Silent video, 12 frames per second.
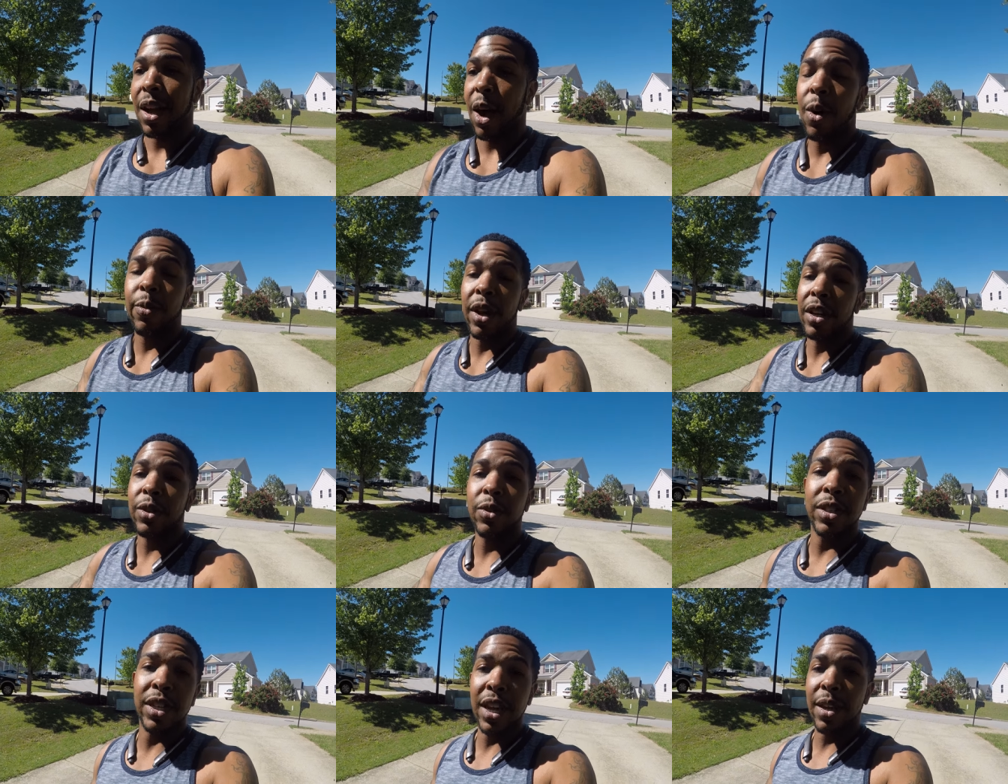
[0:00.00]
I hope y'all do
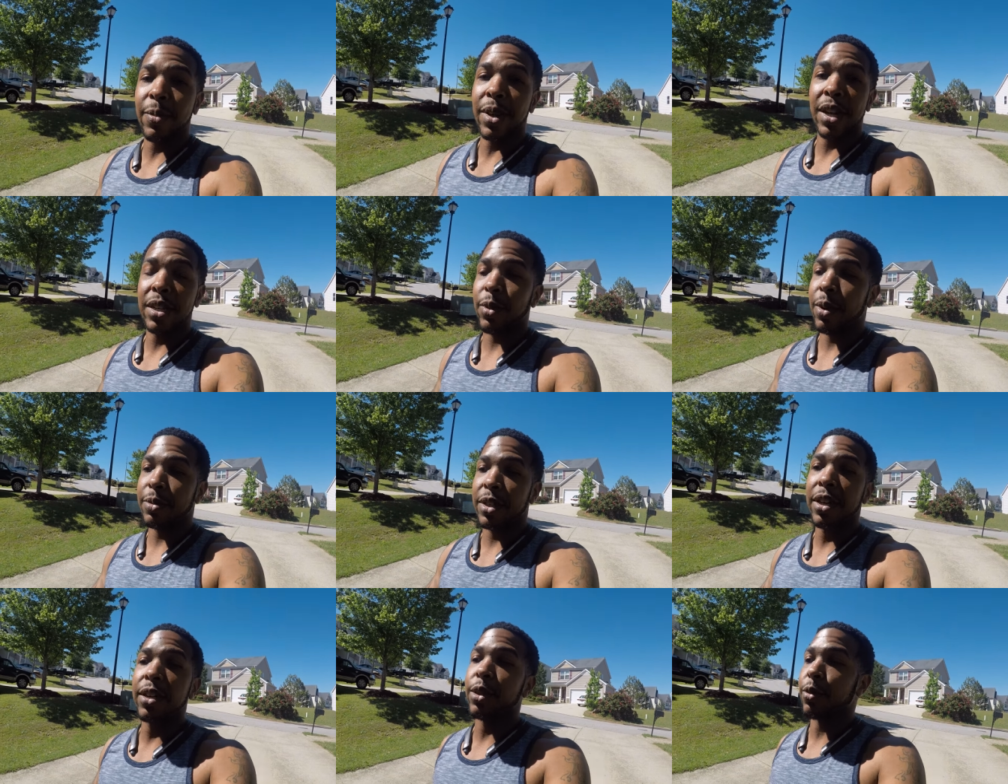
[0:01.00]
the same, man. That's why I'm
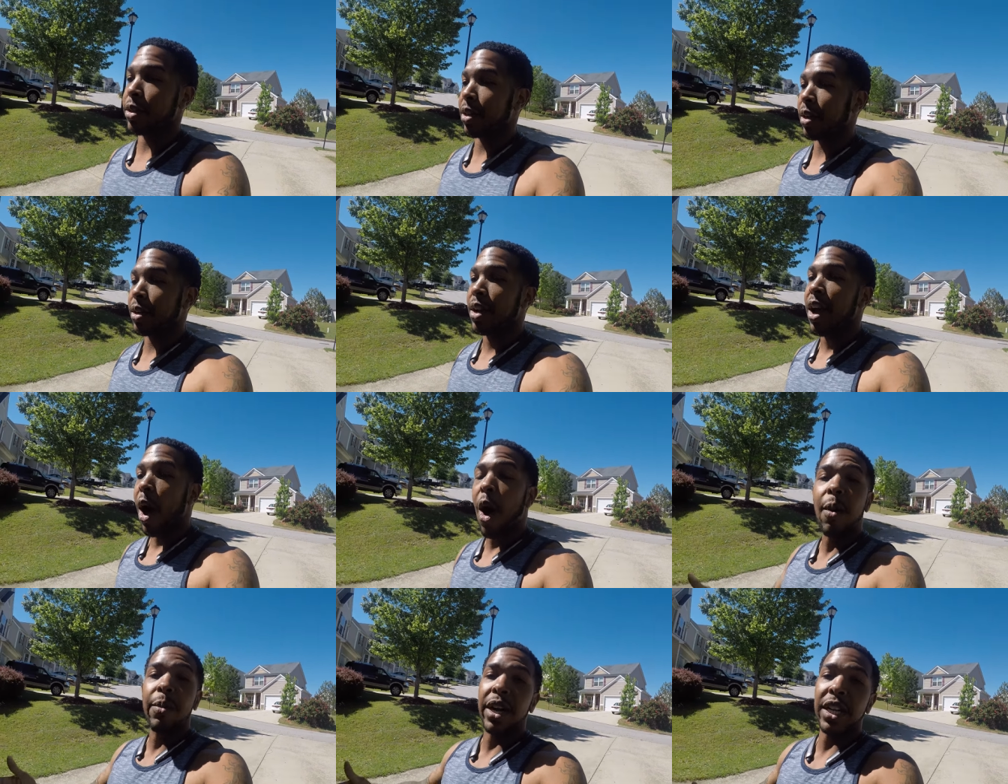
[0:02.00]
sharing this with y'all.
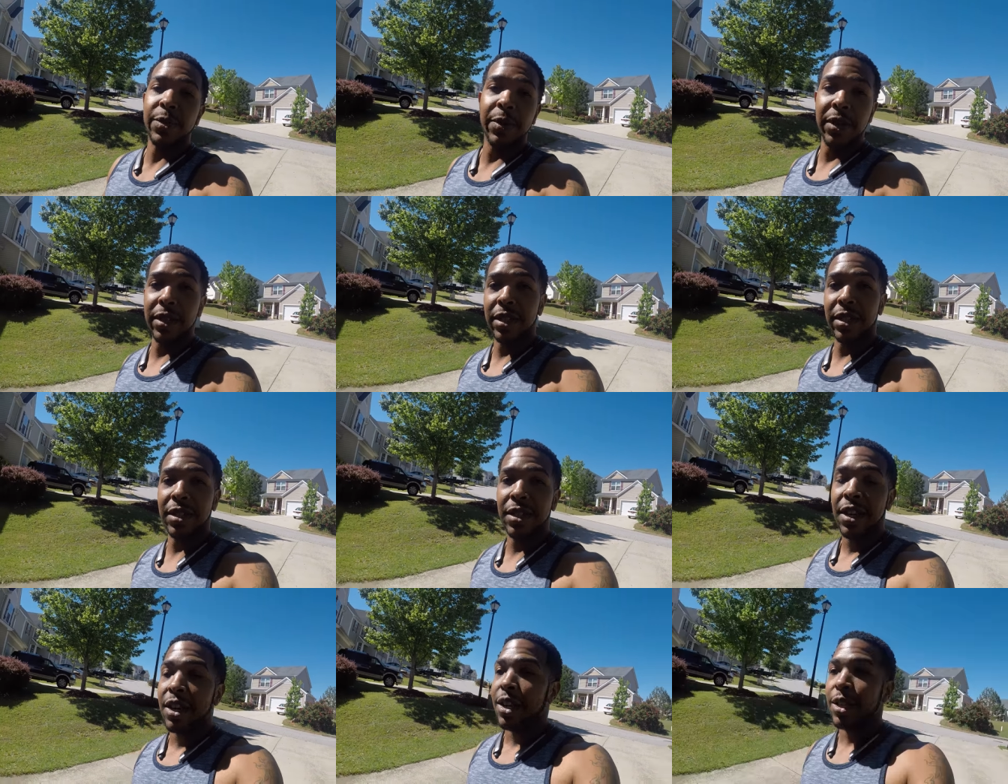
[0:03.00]
All my experiences.
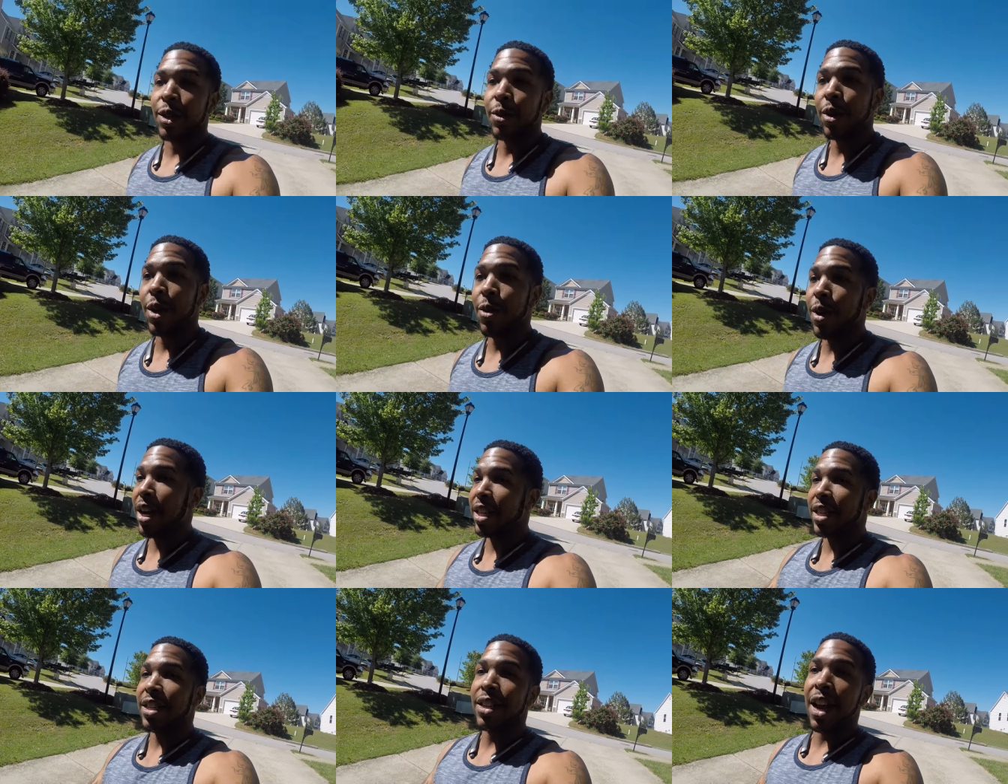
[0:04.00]
So no, I
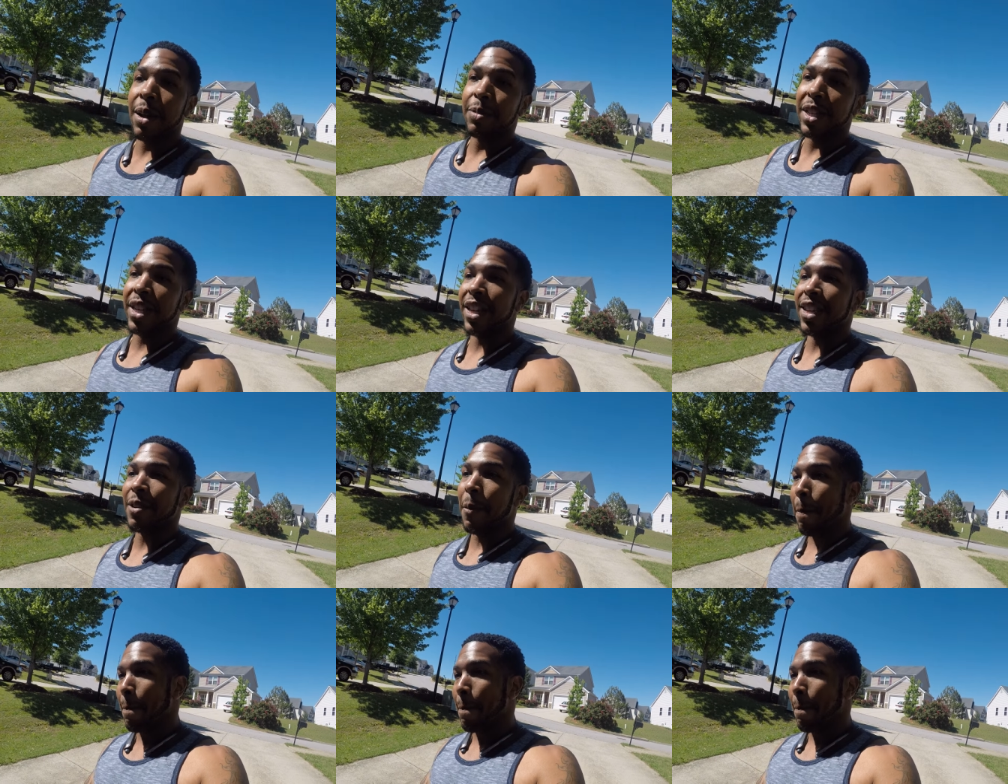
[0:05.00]
didn't opt to get